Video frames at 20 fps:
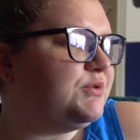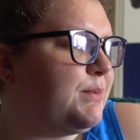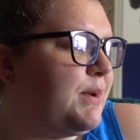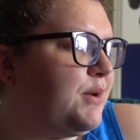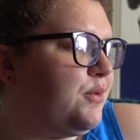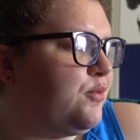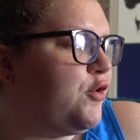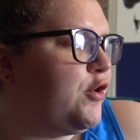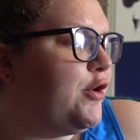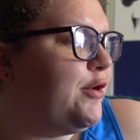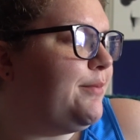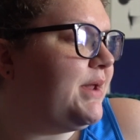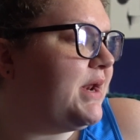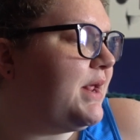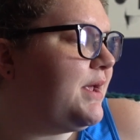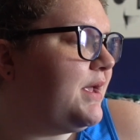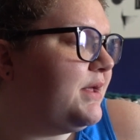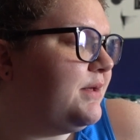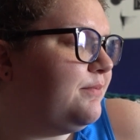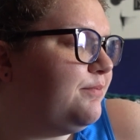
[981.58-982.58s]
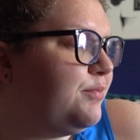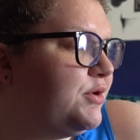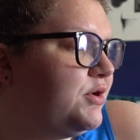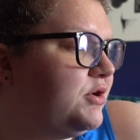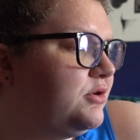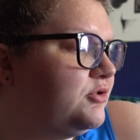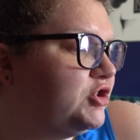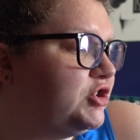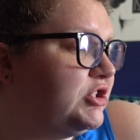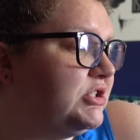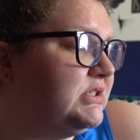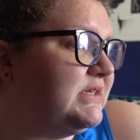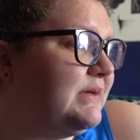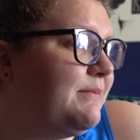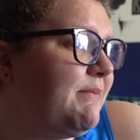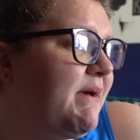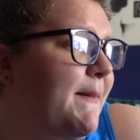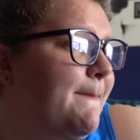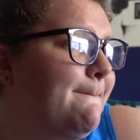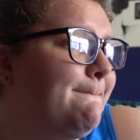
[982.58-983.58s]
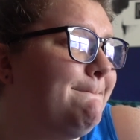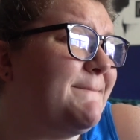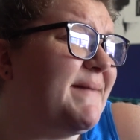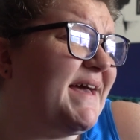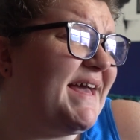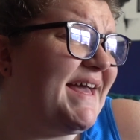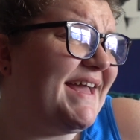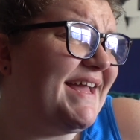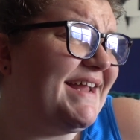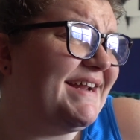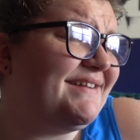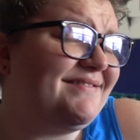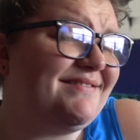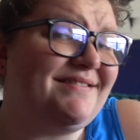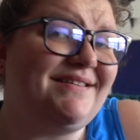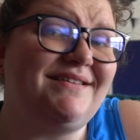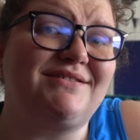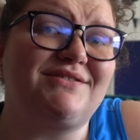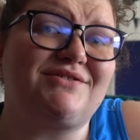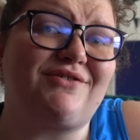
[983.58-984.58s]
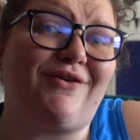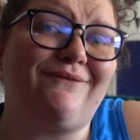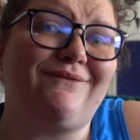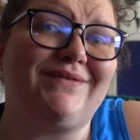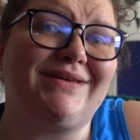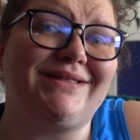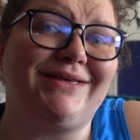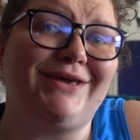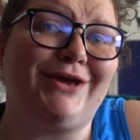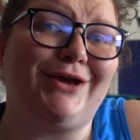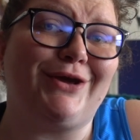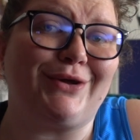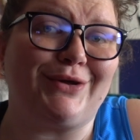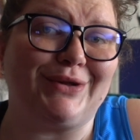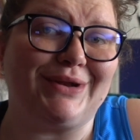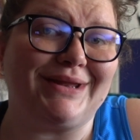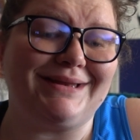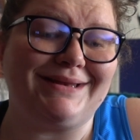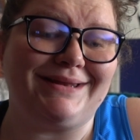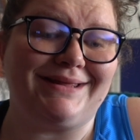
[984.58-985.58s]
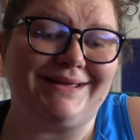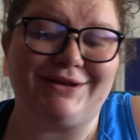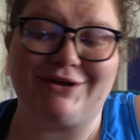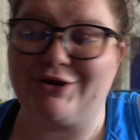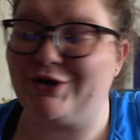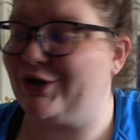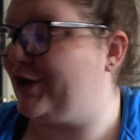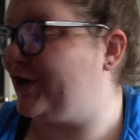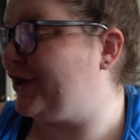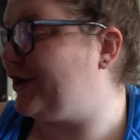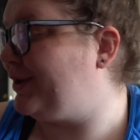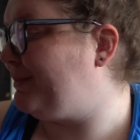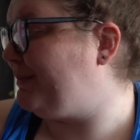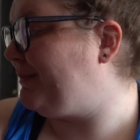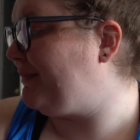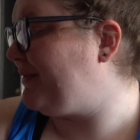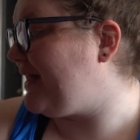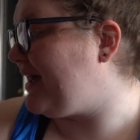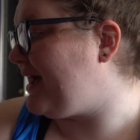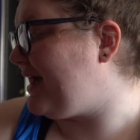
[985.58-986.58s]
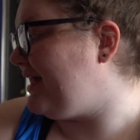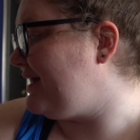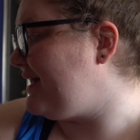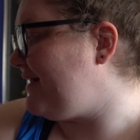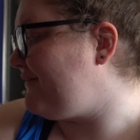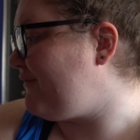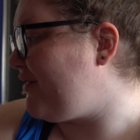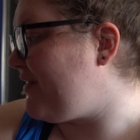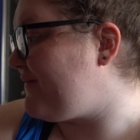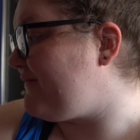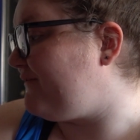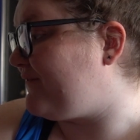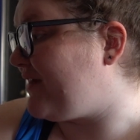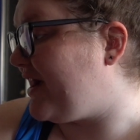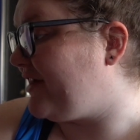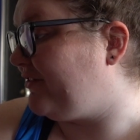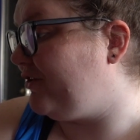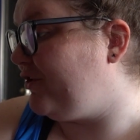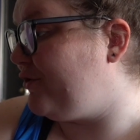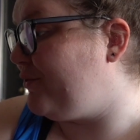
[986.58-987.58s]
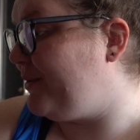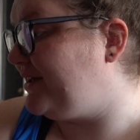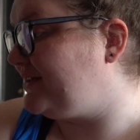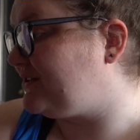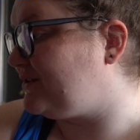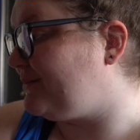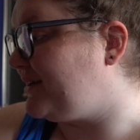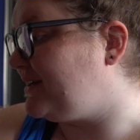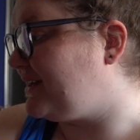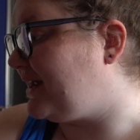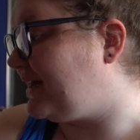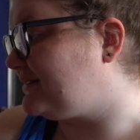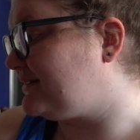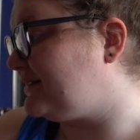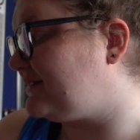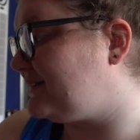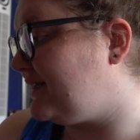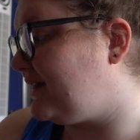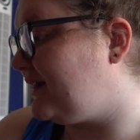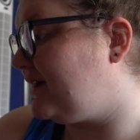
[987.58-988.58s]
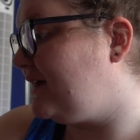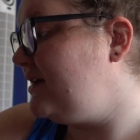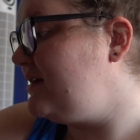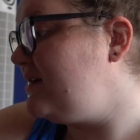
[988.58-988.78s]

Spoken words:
my room, and I put new sheets on my bed. Things aren't feeling good in here. I have all that filing away, so my desk is like